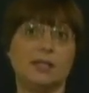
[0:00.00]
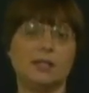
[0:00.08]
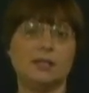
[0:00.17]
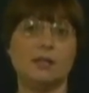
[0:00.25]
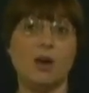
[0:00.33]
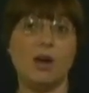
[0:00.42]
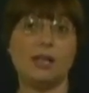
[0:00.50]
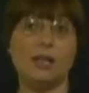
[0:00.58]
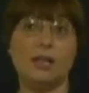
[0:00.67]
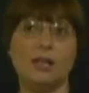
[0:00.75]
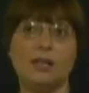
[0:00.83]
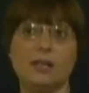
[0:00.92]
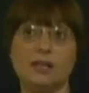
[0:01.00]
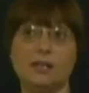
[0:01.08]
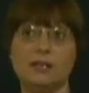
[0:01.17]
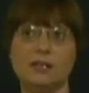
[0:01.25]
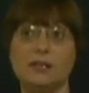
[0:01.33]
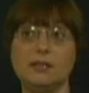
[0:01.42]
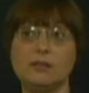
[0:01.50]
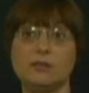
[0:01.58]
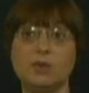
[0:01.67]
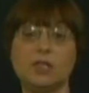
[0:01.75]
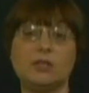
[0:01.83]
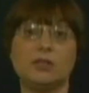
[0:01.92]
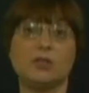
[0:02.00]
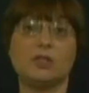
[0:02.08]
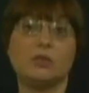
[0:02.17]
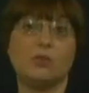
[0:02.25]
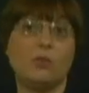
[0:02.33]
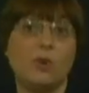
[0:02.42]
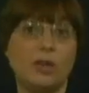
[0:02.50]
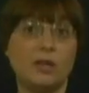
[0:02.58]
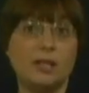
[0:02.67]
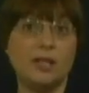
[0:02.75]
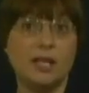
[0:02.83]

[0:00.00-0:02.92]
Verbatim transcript: talking, his, his research where